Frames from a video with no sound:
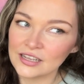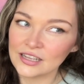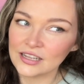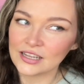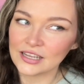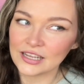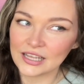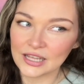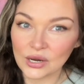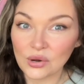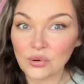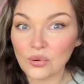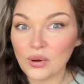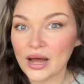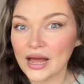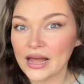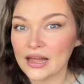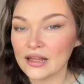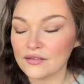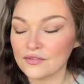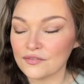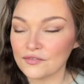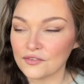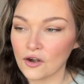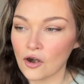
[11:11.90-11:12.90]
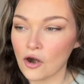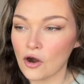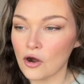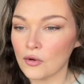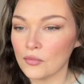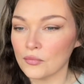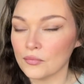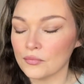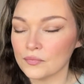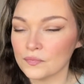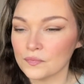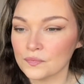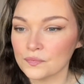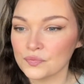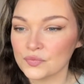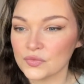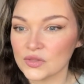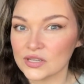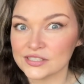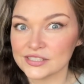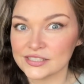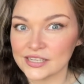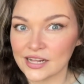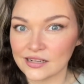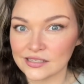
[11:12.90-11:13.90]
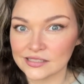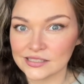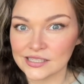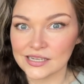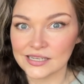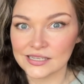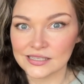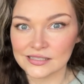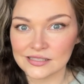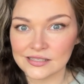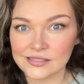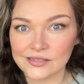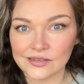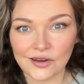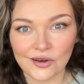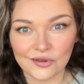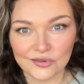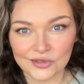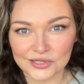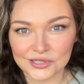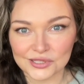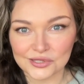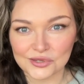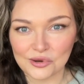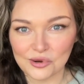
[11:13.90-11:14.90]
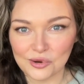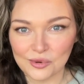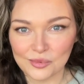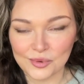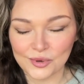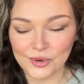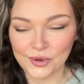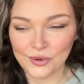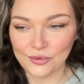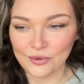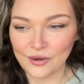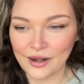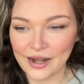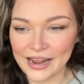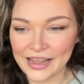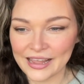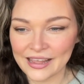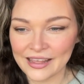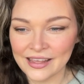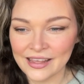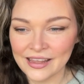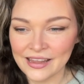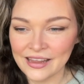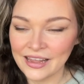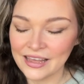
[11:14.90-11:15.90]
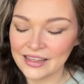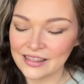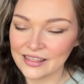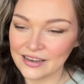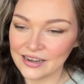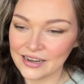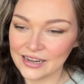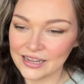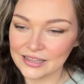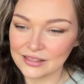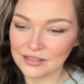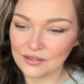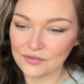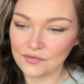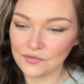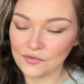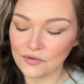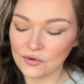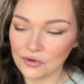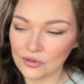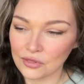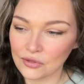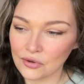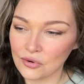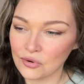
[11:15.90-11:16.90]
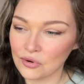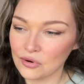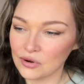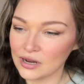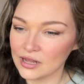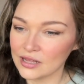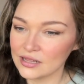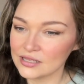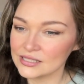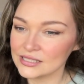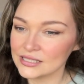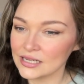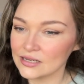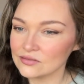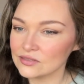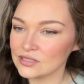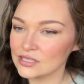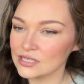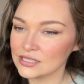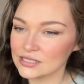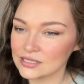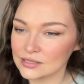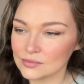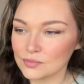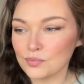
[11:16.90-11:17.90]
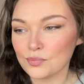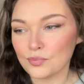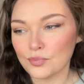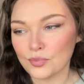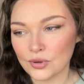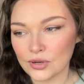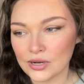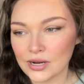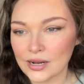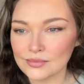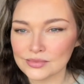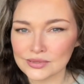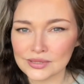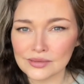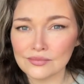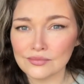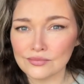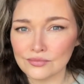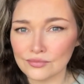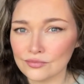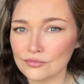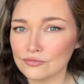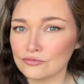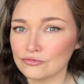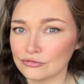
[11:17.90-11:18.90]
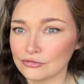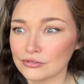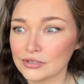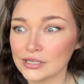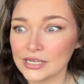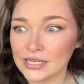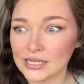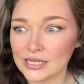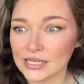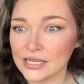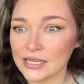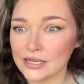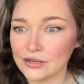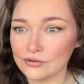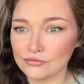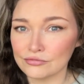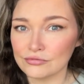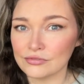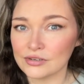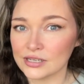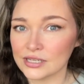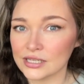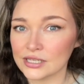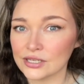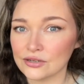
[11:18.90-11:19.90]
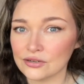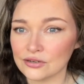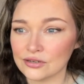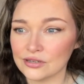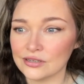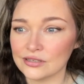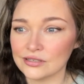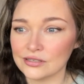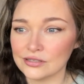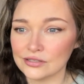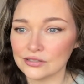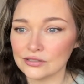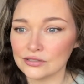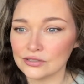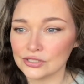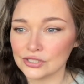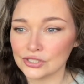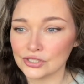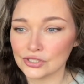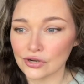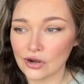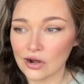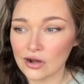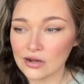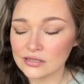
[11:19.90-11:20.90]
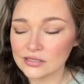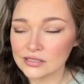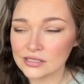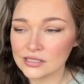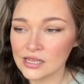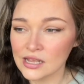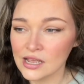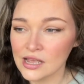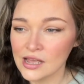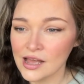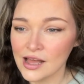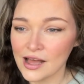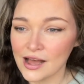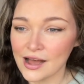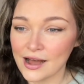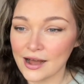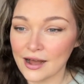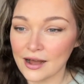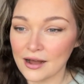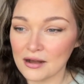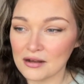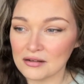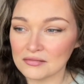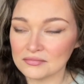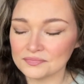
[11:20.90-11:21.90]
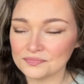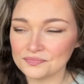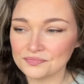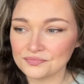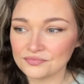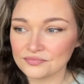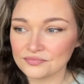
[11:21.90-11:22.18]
get away from the Celtics on the scoreboard, right? Then it hit the fourth quarter. Celtics put up some really, really good shots, um,